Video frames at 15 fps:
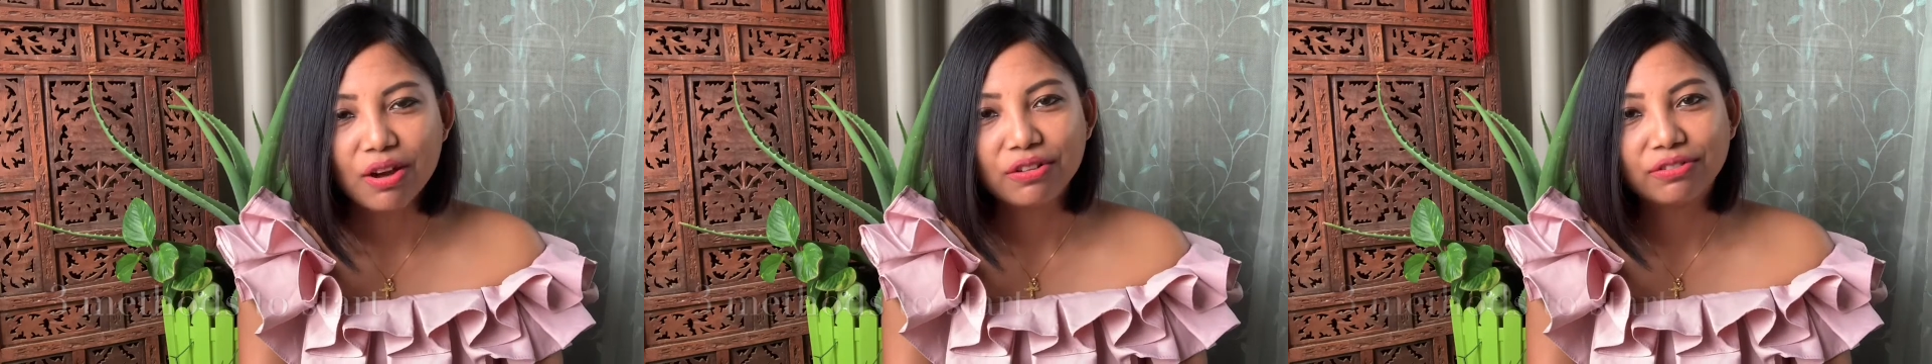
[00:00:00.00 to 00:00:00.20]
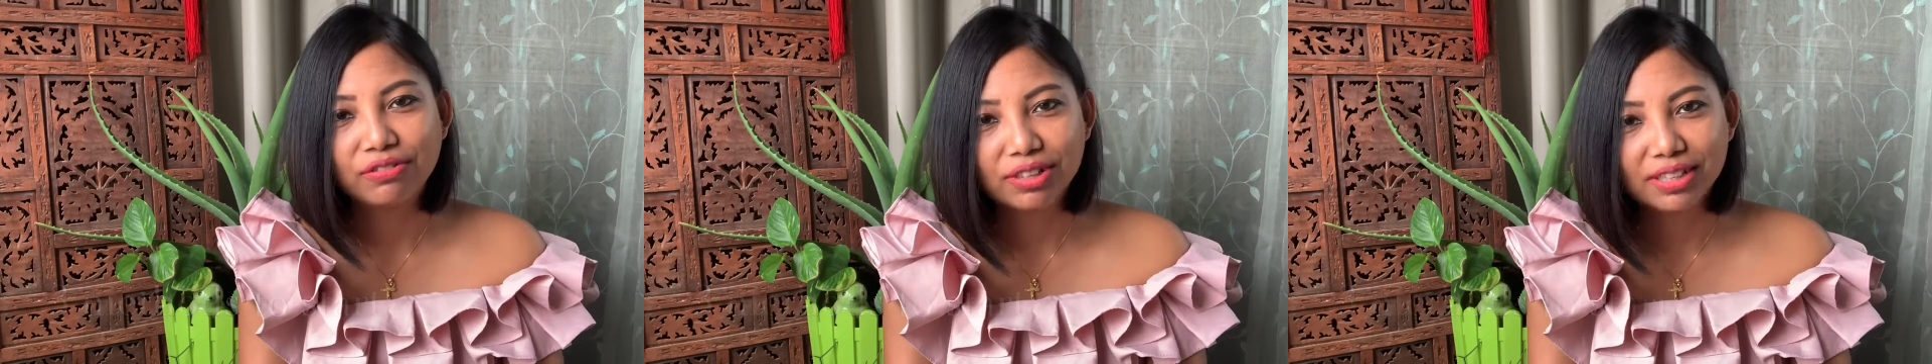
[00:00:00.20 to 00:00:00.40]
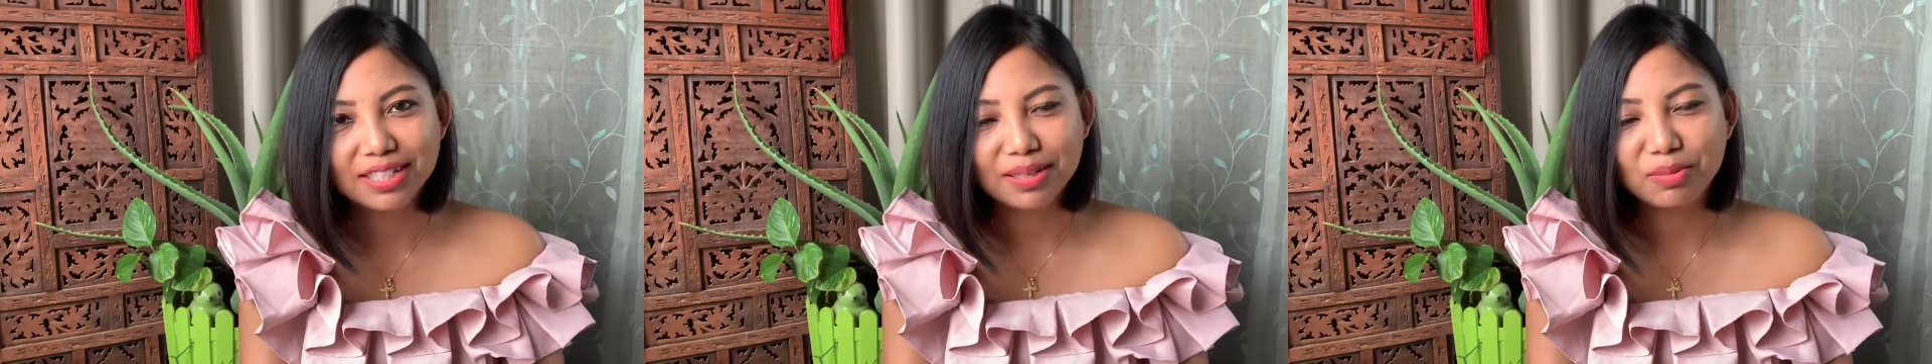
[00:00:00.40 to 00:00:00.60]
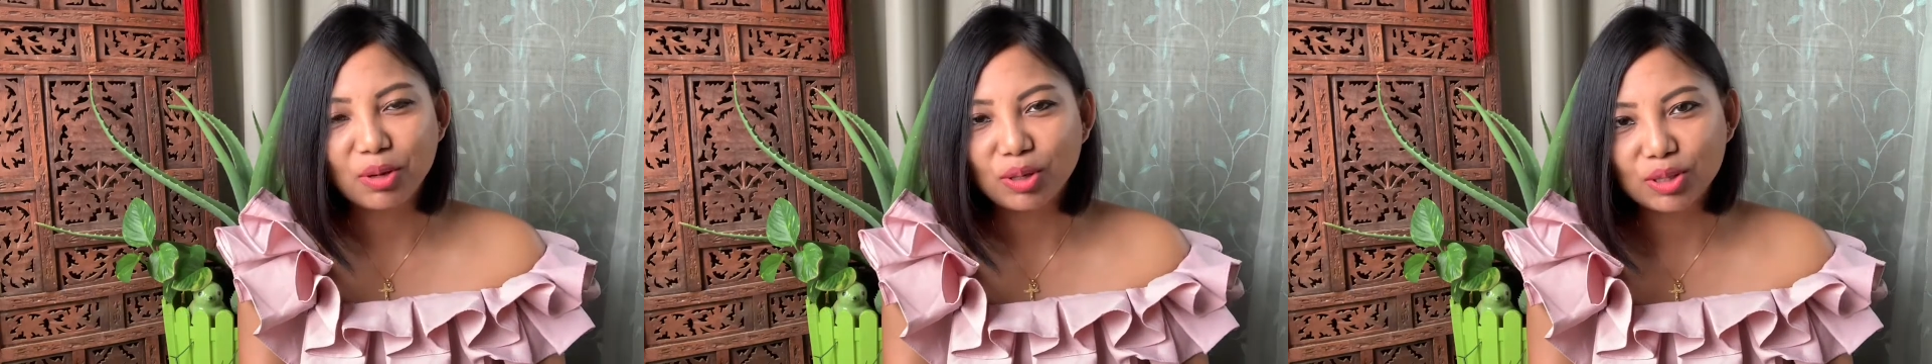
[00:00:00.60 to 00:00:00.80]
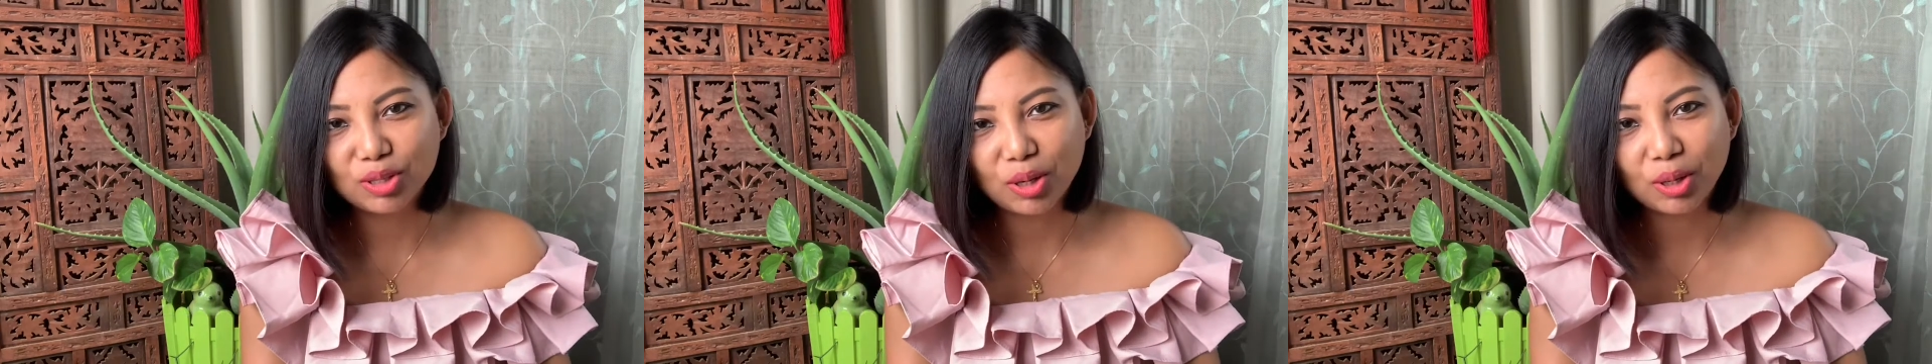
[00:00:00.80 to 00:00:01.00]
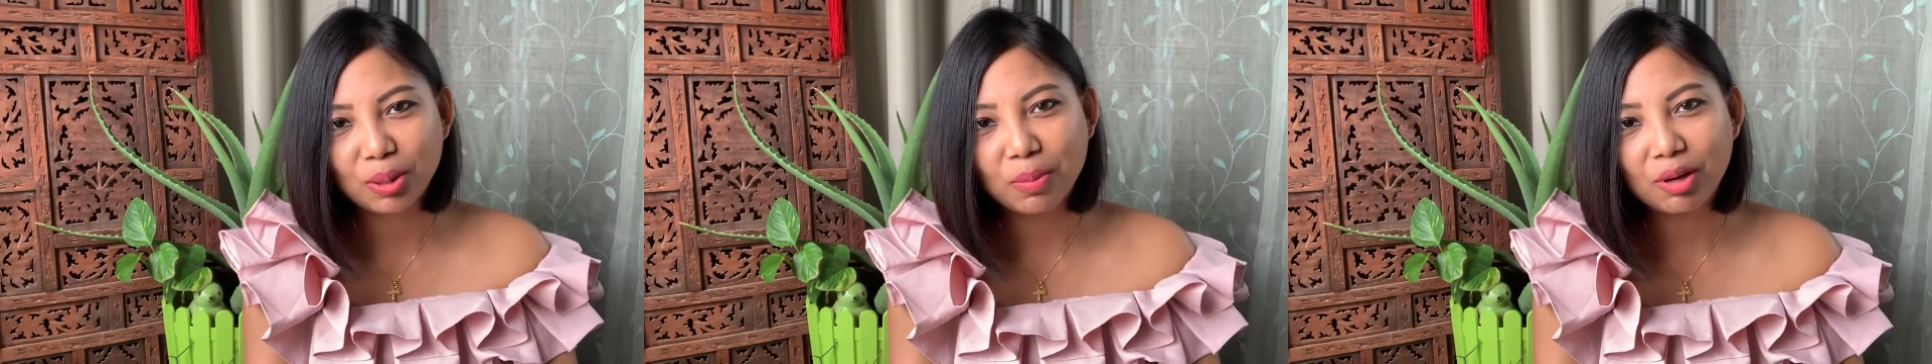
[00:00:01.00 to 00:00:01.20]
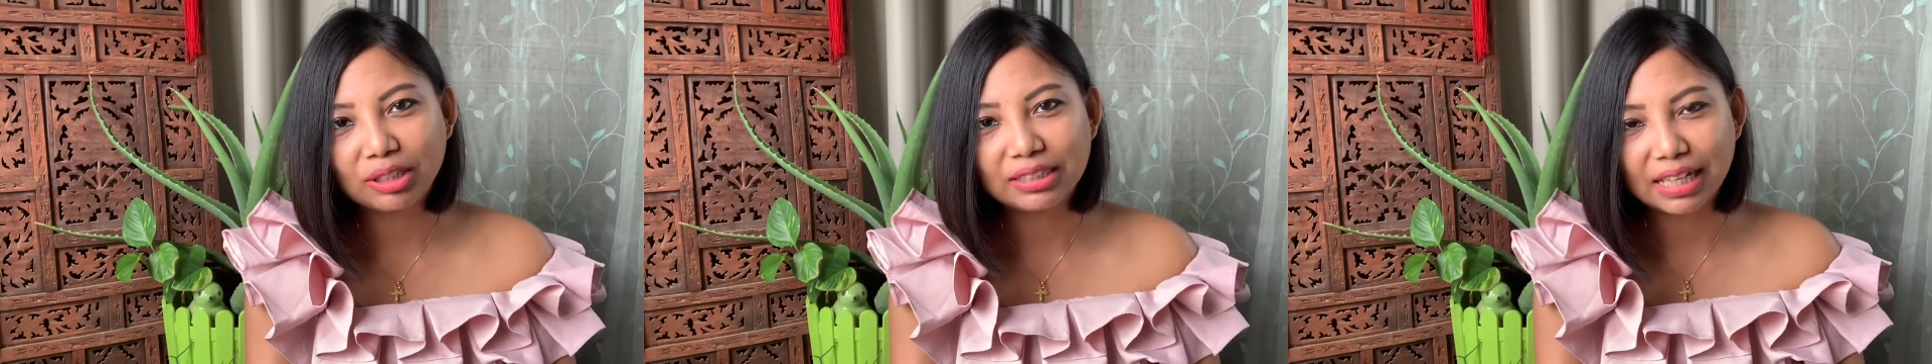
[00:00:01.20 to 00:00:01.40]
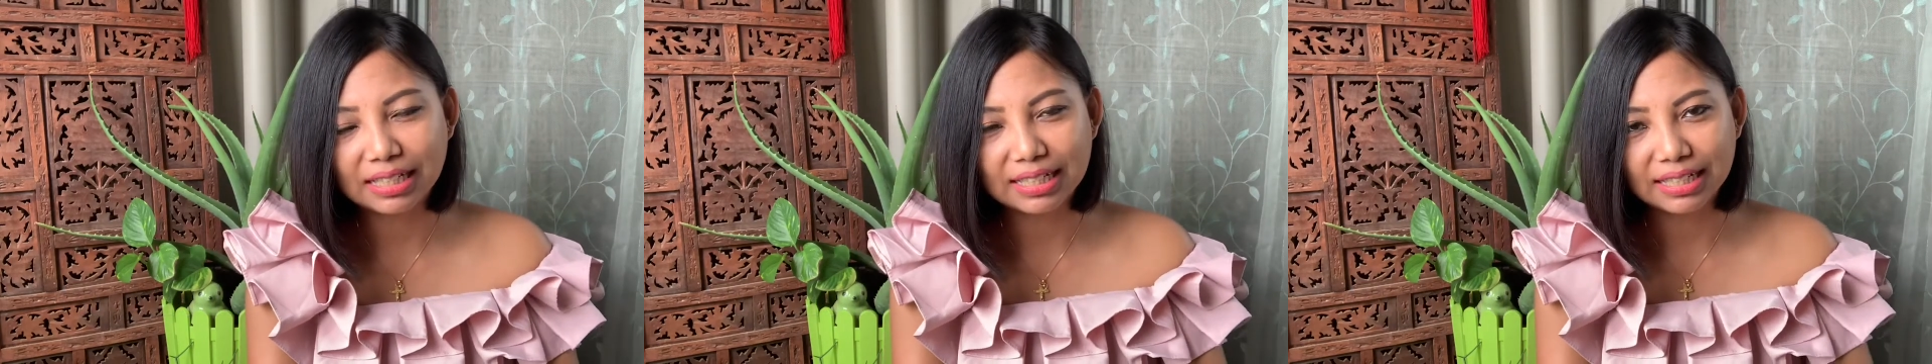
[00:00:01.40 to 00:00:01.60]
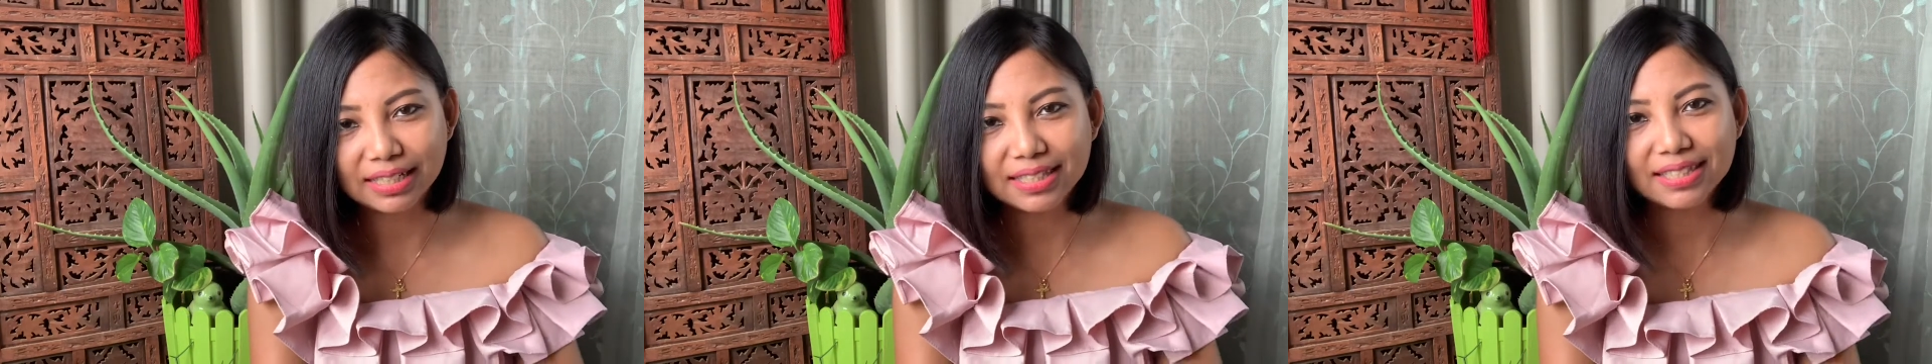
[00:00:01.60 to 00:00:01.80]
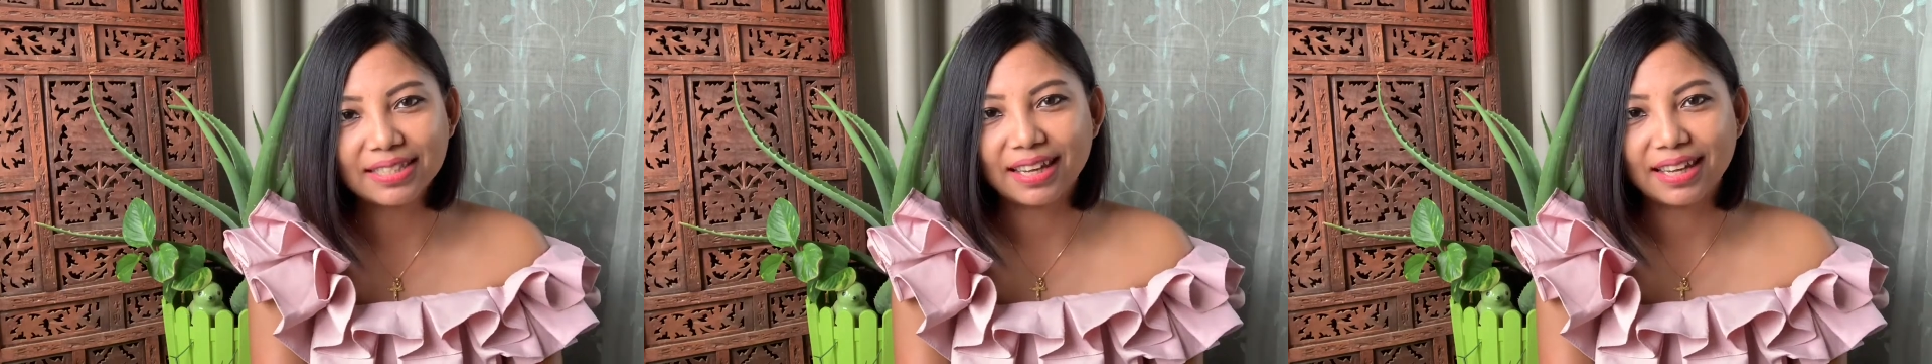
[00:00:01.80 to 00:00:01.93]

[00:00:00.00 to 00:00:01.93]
First, I'm going to talk about cuttings.